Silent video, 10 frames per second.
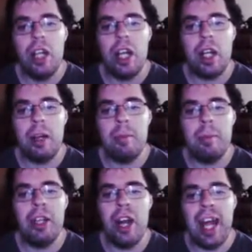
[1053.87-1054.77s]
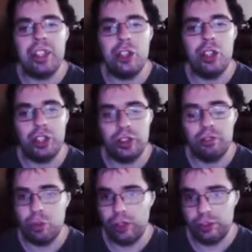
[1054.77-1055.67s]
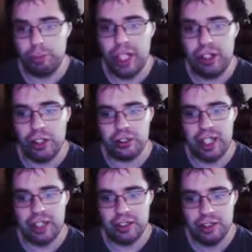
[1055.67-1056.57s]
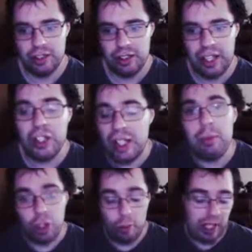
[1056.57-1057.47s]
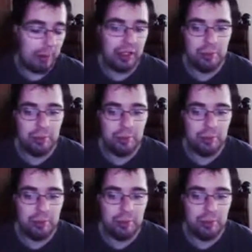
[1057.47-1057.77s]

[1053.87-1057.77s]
amino acid structure for your blood looks like. In your hemoglobin, I mean.